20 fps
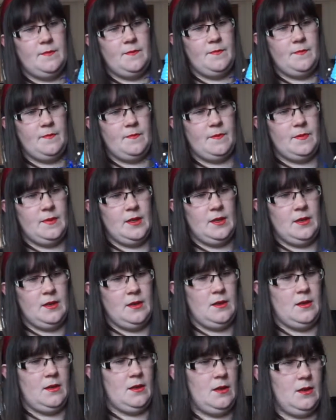
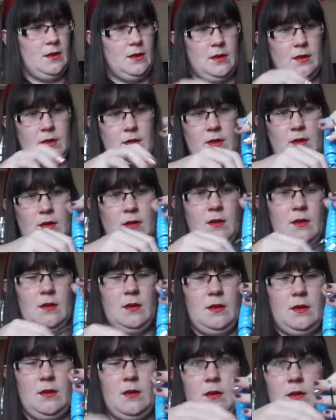
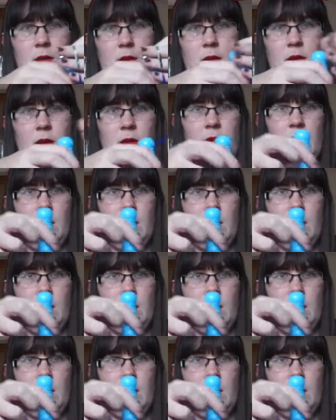(silence)